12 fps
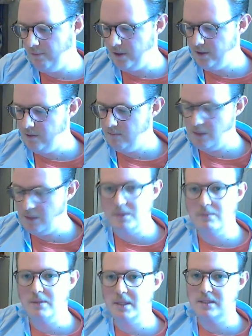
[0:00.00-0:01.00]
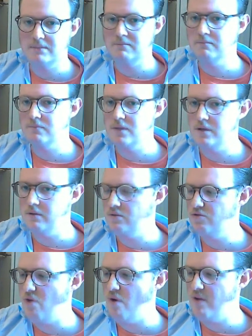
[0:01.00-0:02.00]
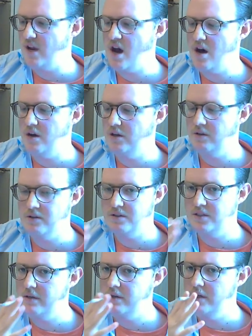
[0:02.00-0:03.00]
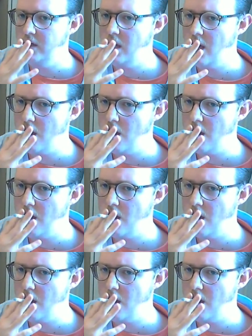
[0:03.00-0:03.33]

reason, maybe because I'm, you know, drawing harder on the cigarette.